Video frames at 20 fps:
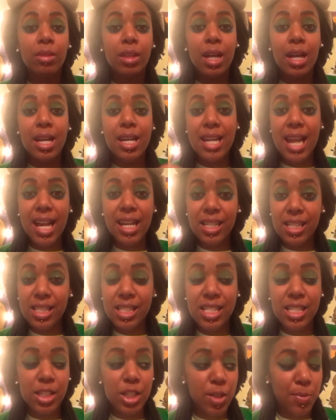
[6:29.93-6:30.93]

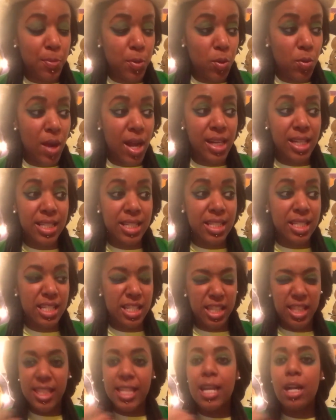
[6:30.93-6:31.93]
Analysis is paralysis.
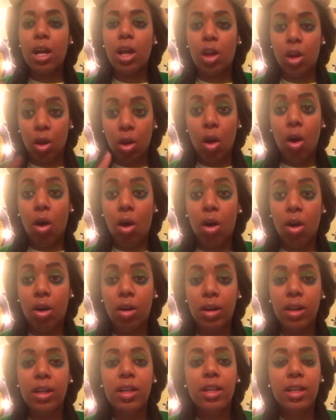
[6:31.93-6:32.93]
Think
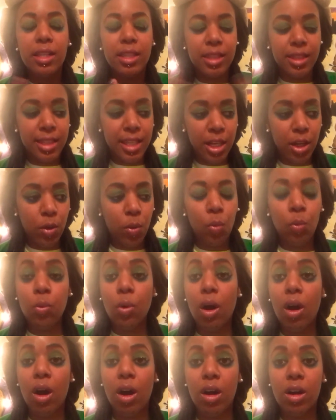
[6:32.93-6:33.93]
long, think
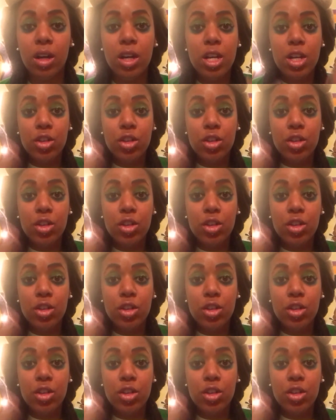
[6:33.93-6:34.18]
wrong.